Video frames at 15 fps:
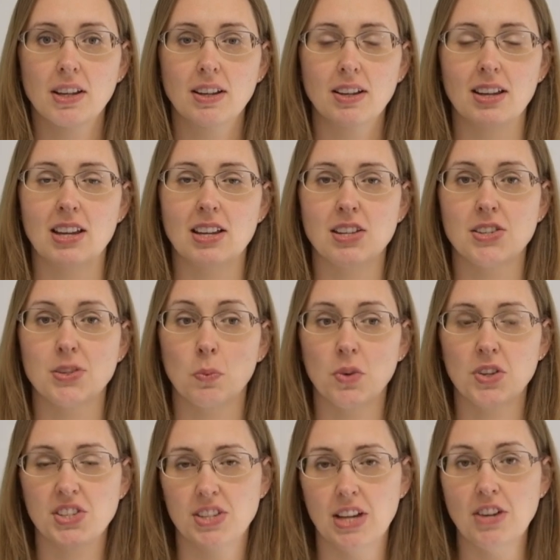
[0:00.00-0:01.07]
is we'll
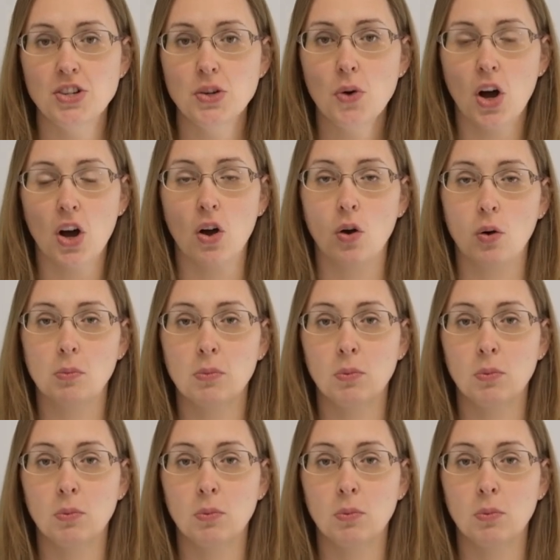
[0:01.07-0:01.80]
send you home